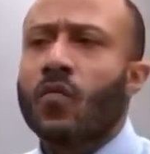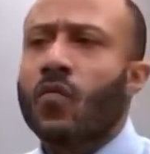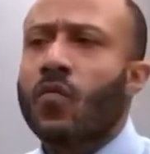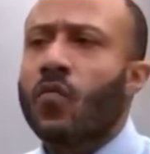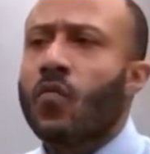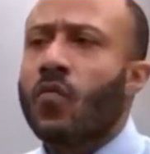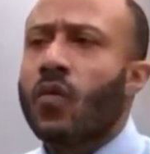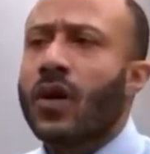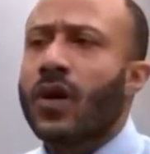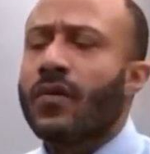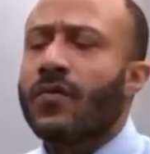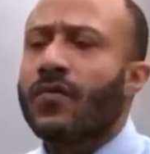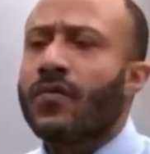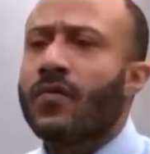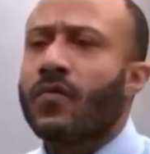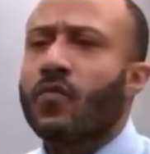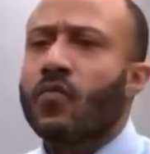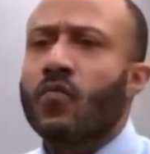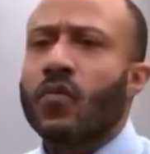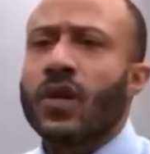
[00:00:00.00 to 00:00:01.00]
What
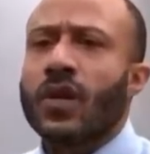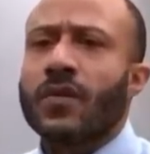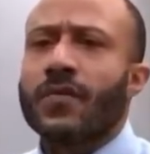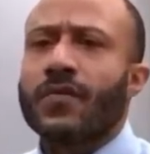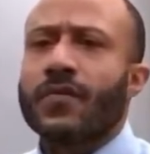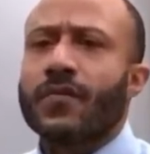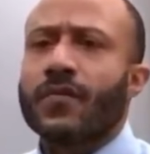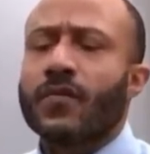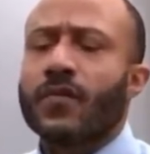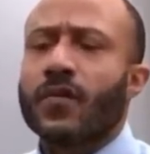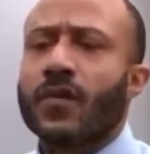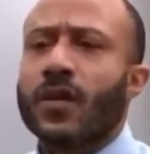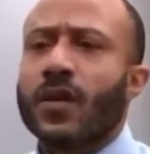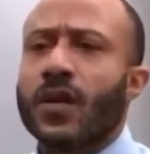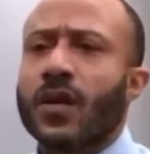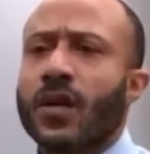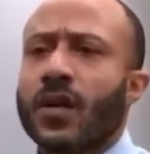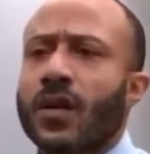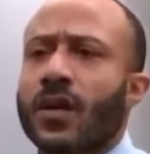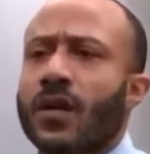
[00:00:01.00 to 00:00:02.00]
if
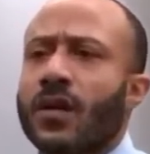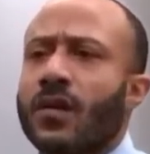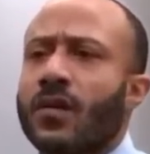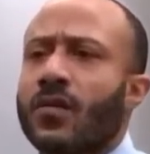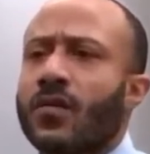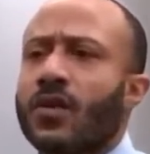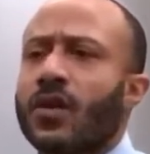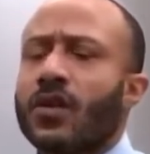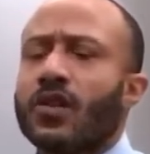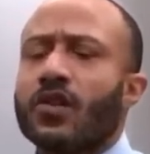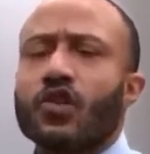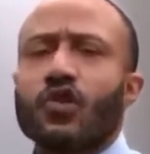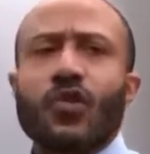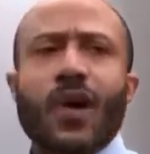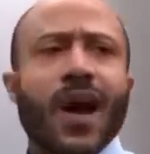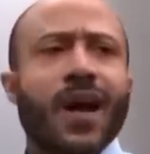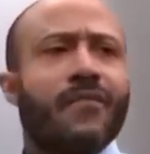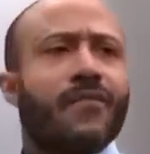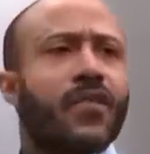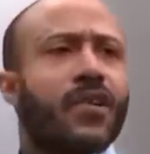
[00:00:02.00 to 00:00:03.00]
the
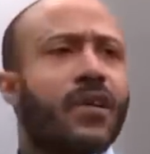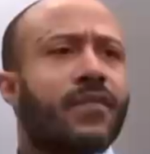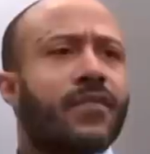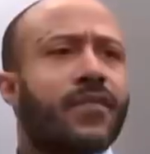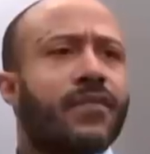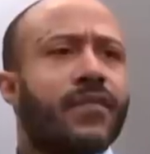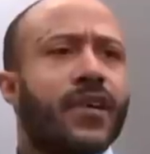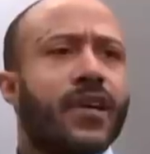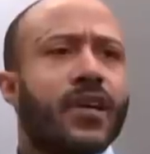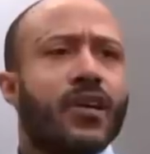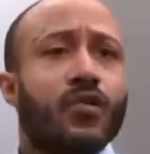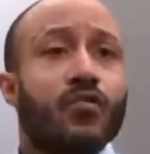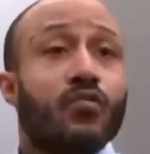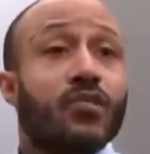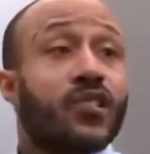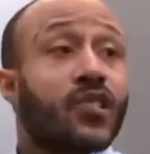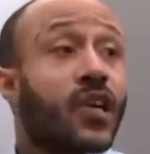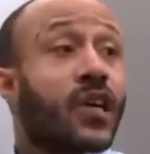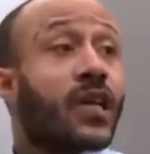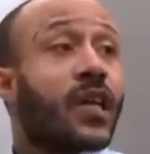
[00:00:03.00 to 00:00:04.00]
driver of the vehicle
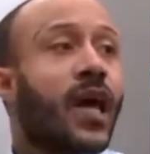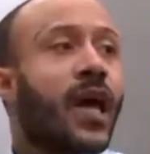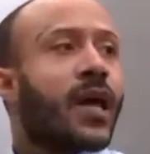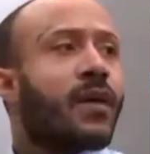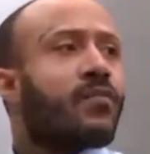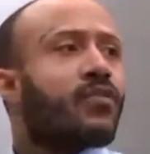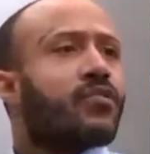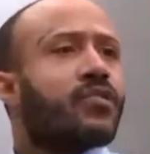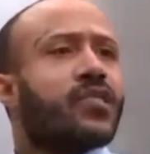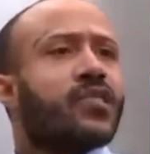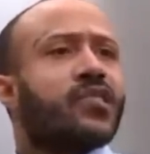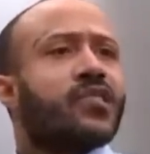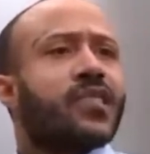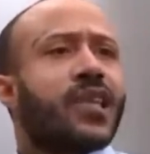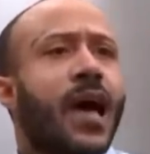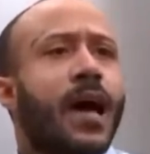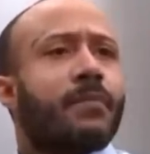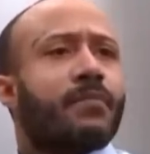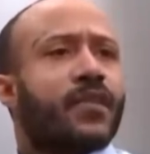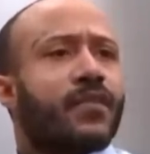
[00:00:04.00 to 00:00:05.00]
was unable to
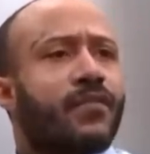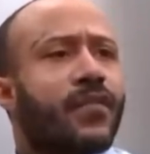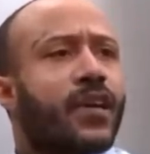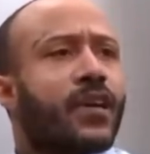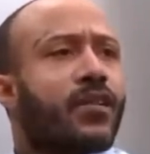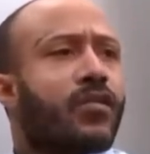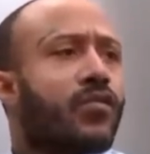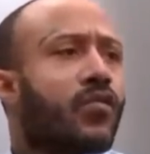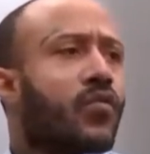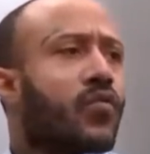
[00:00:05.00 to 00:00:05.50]
stop the vehicle?